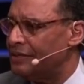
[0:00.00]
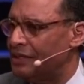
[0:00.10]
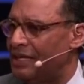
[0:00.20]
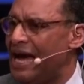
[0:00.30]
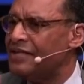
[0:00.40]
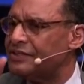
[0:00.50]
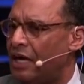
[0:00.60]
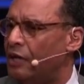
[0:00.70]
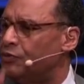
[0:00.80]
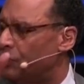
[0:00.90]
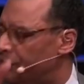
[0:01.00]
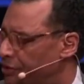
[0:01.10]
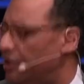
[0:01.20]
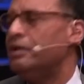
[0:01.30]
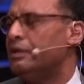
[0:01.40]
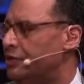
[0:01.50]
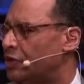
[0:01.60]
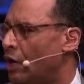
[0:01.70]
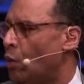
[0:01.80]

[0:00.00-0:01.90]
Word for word: in the last hundred years,